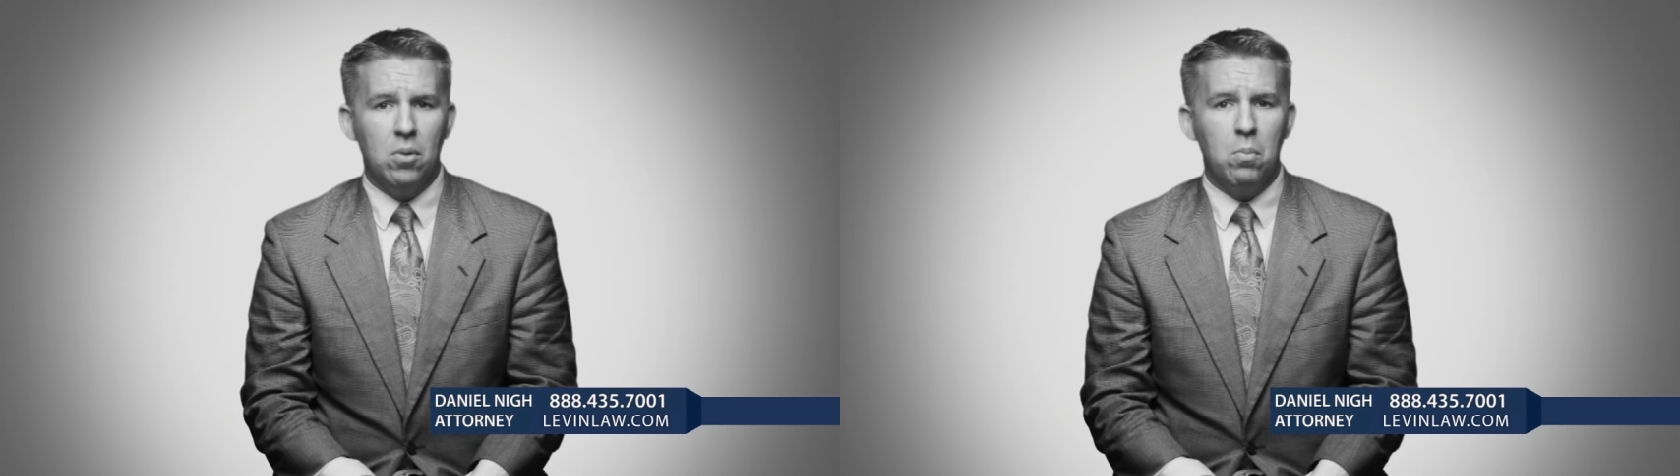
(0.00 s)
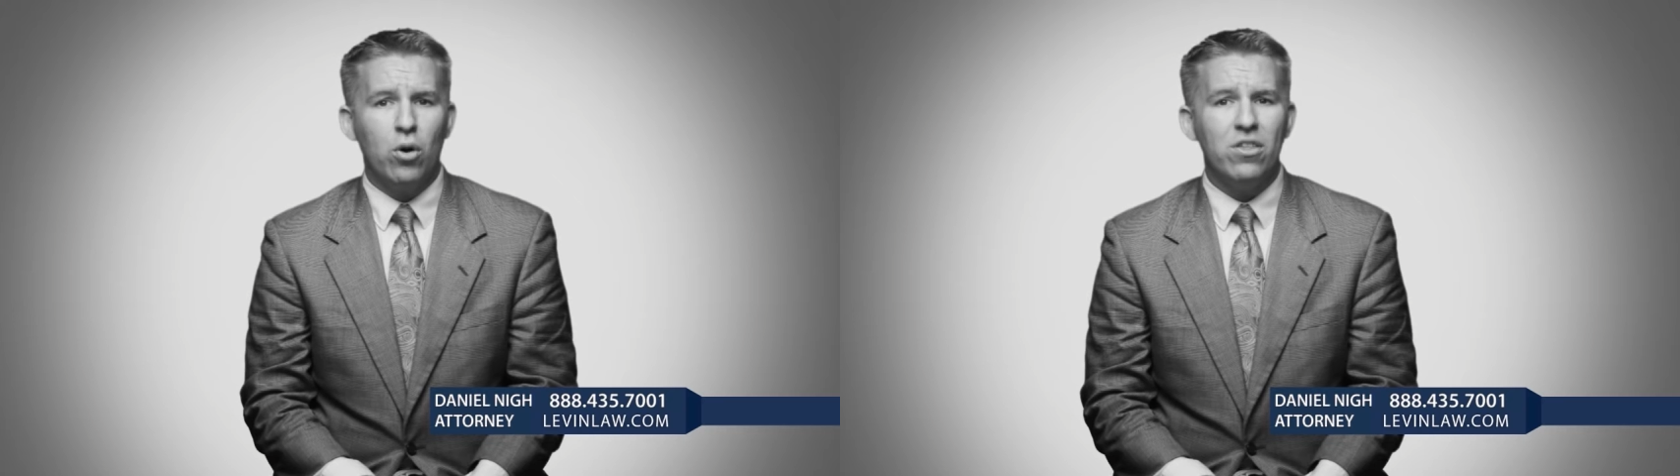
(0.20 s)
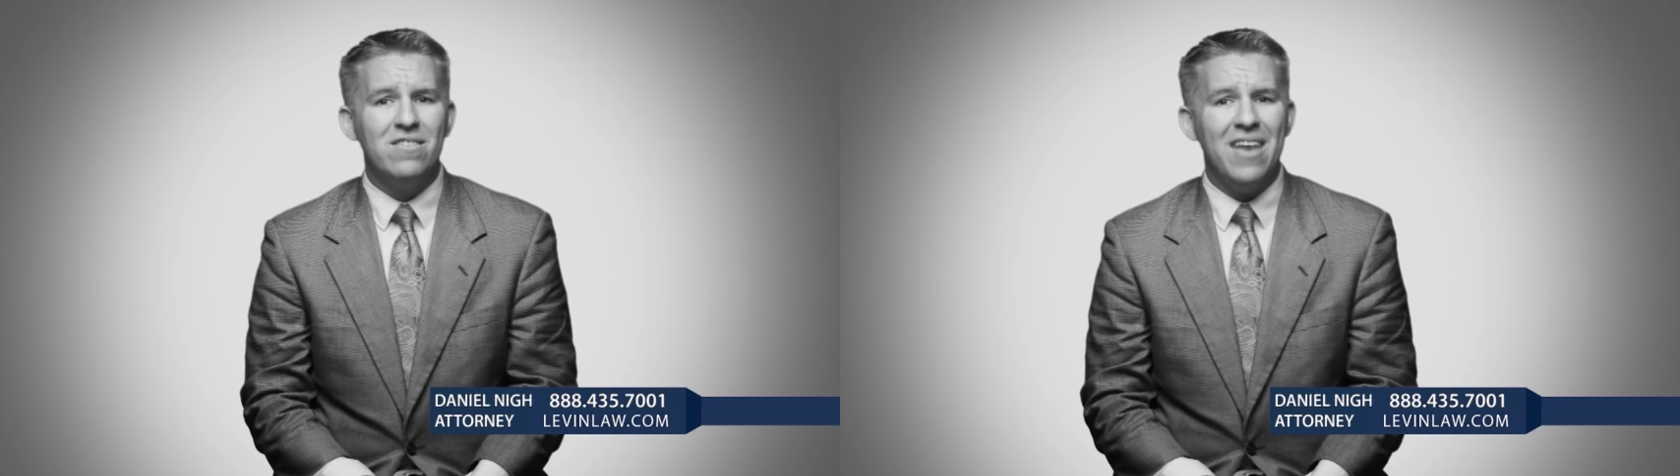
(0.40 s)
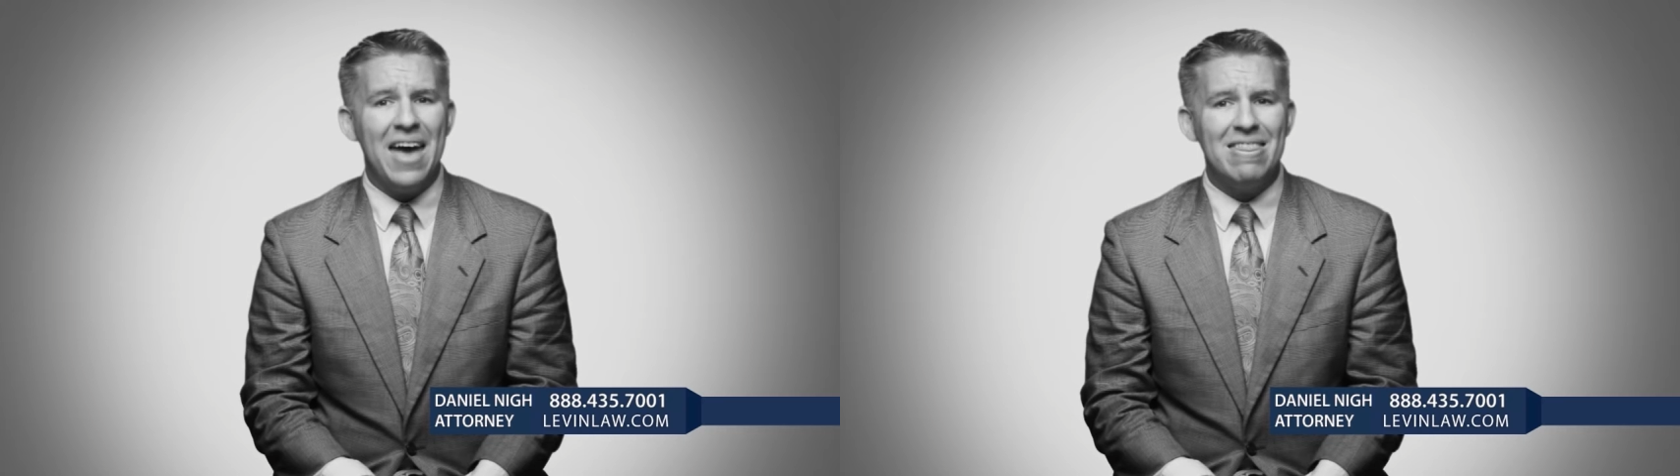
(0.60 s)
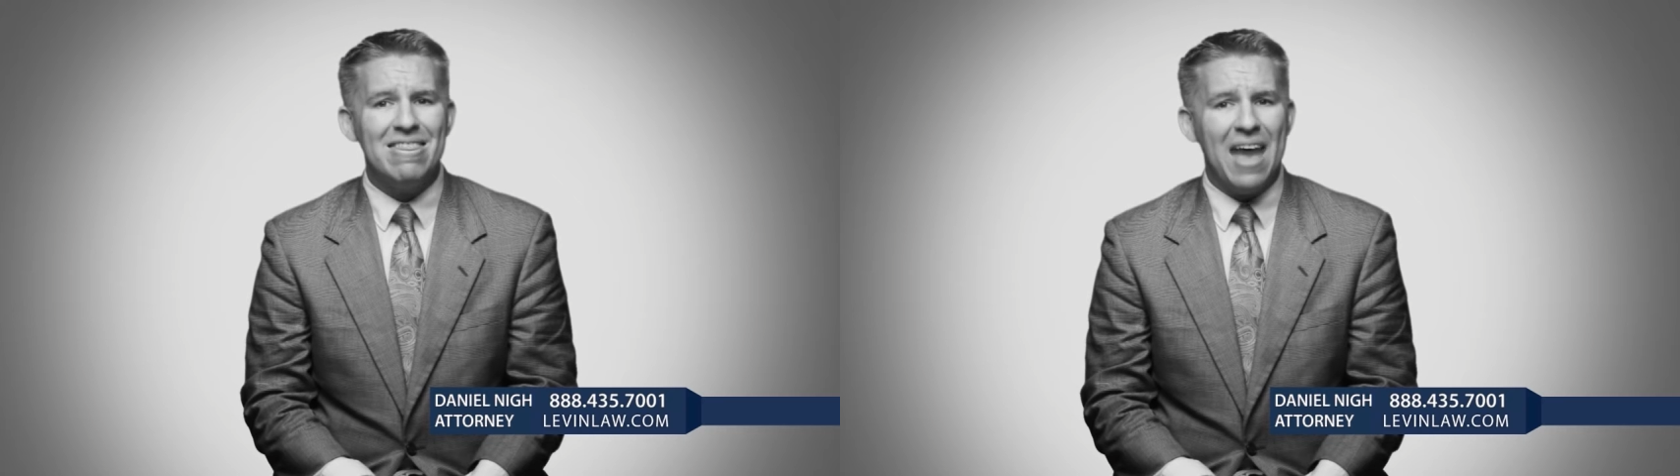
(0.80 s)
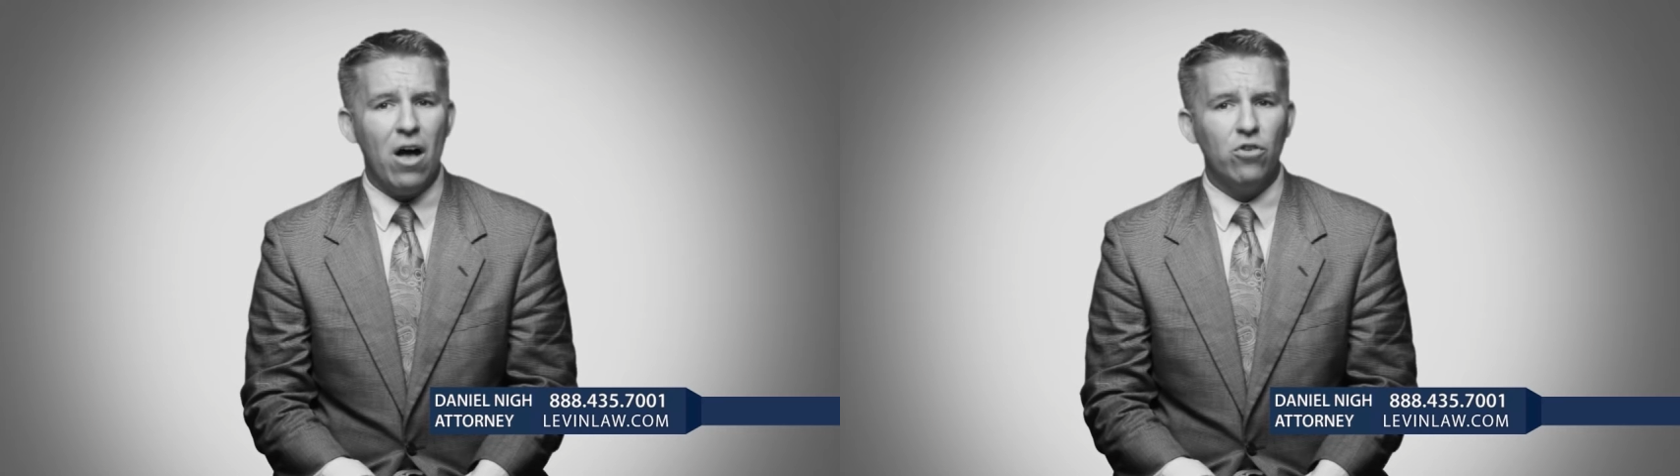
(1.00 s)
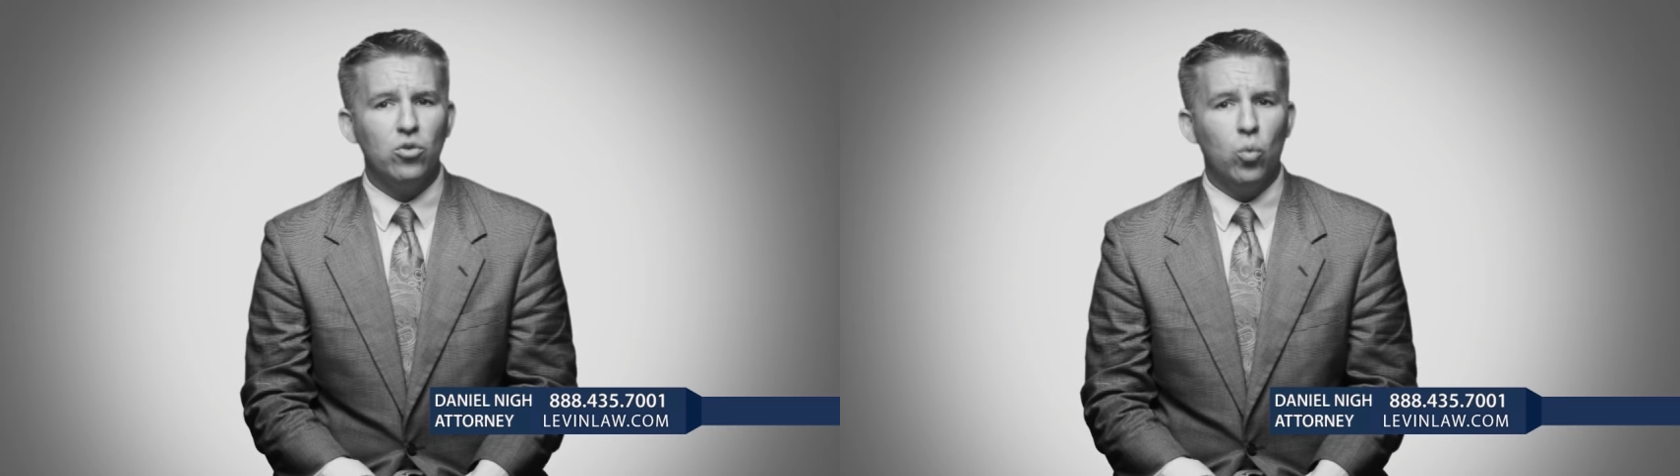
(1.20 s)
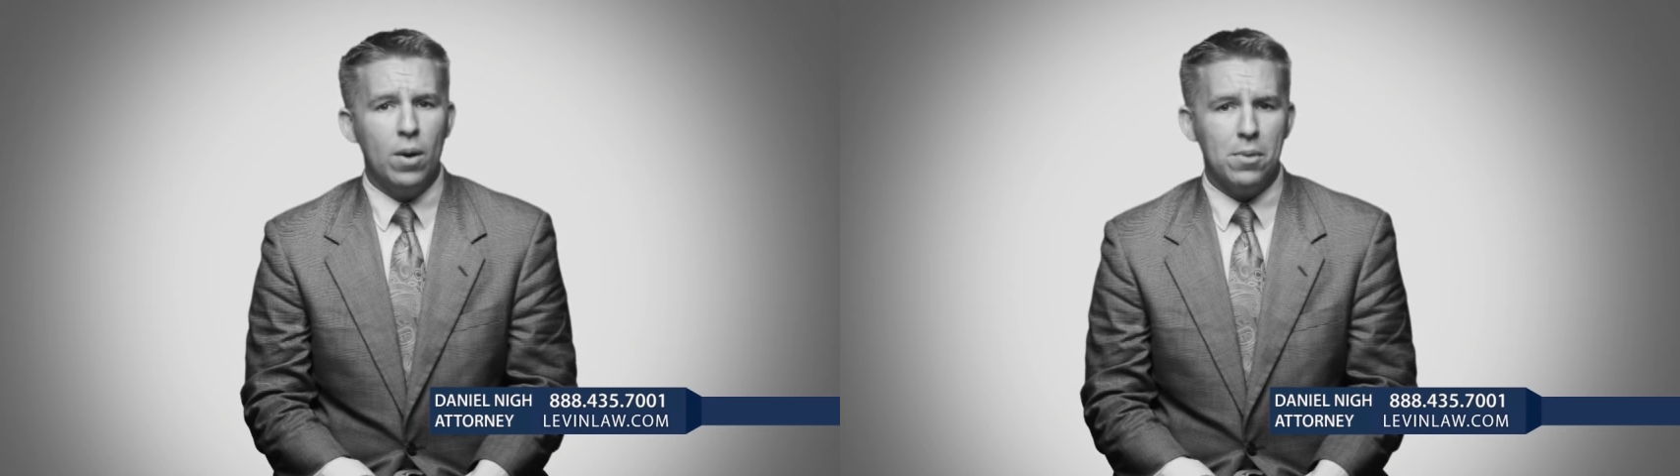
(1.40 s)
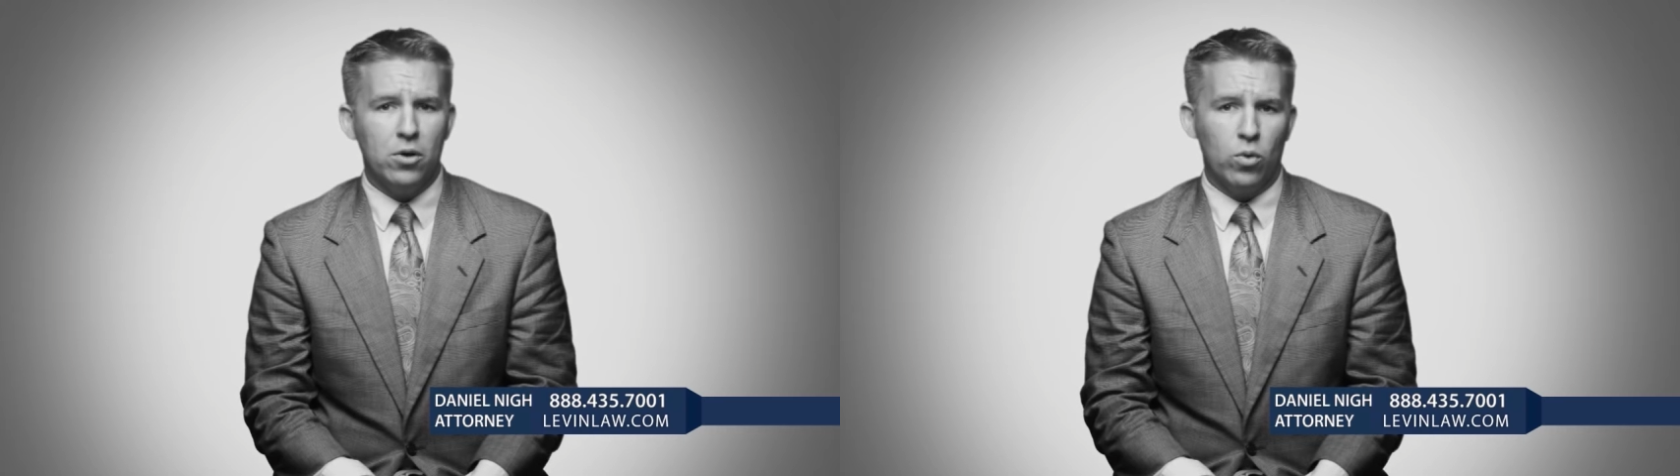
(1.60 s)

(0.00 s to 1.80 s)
more than 10,000 women